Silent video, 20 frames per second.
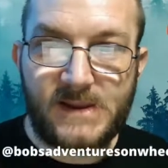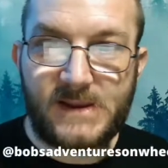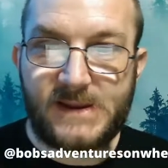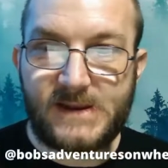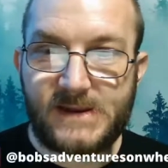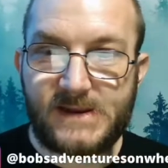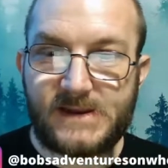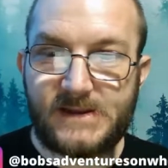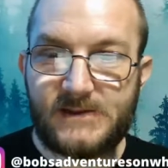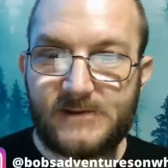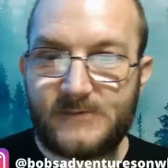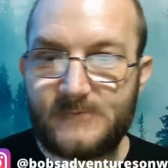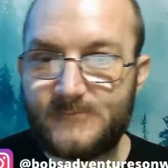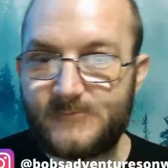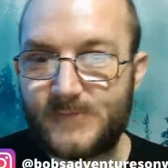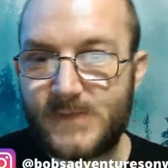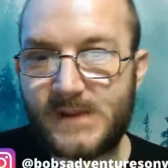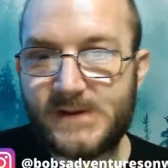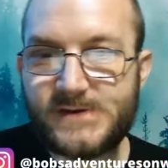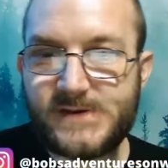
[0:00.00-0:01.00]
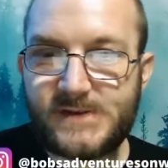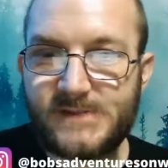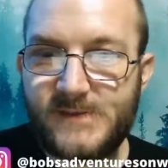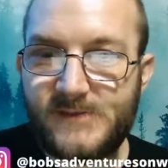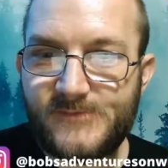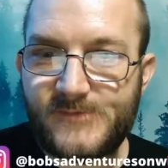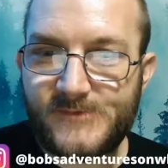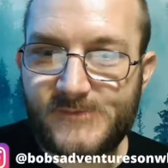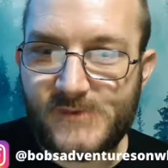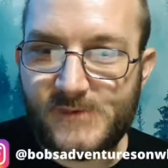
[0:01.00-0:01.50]
And I should have
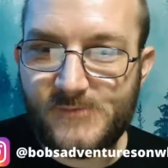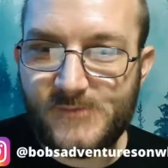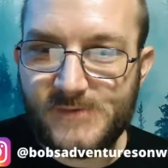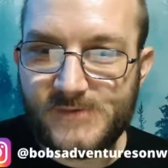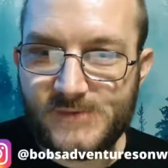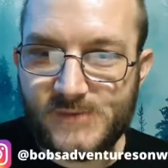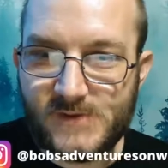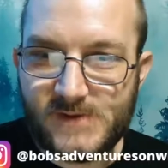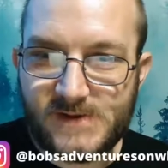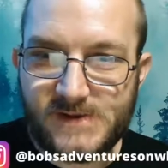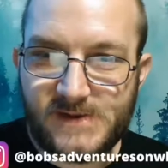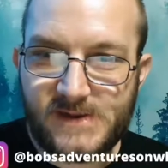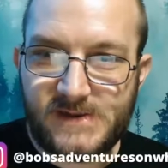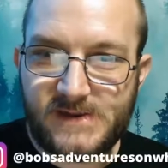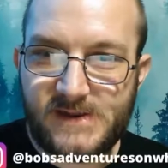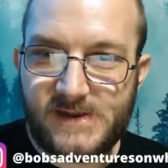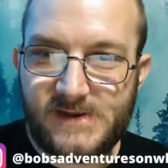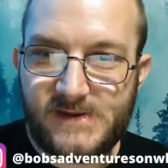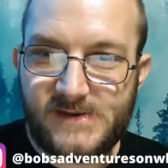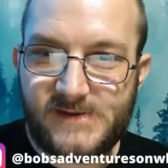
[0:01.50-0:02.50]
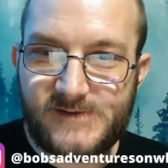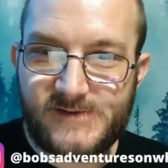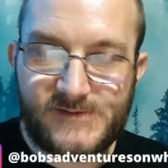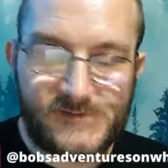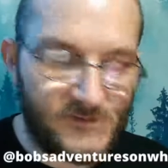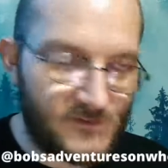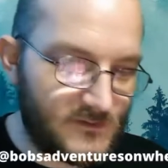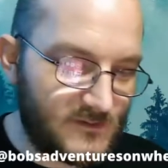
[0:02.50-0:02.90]
left this open so I can get Gary's